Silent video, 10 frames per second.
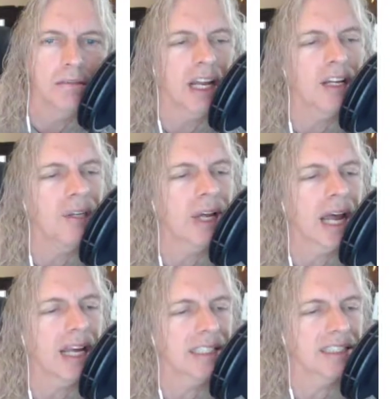How do you
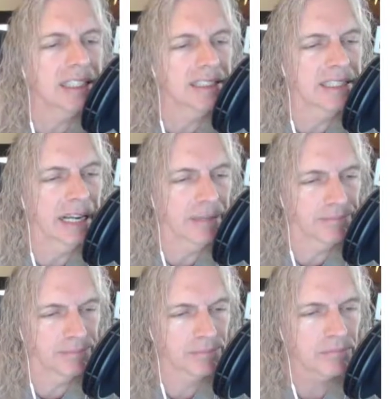access that?
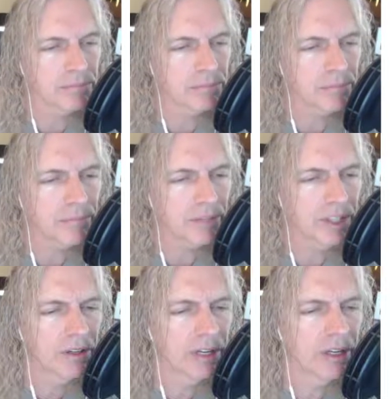
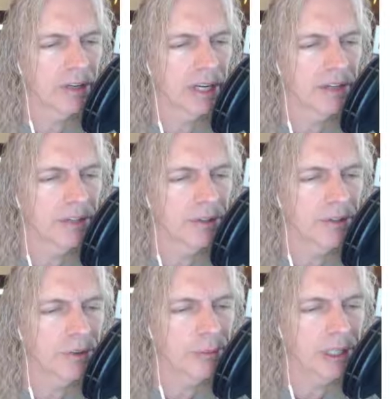You're going to go down here
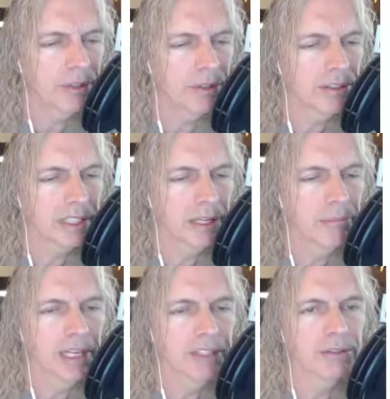to Appearance and
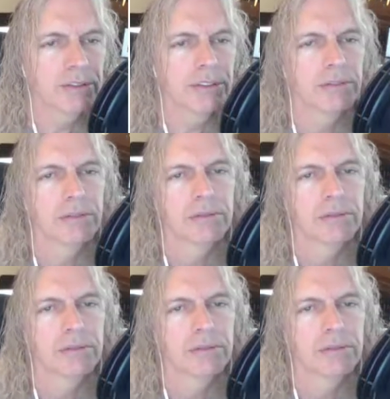Menus.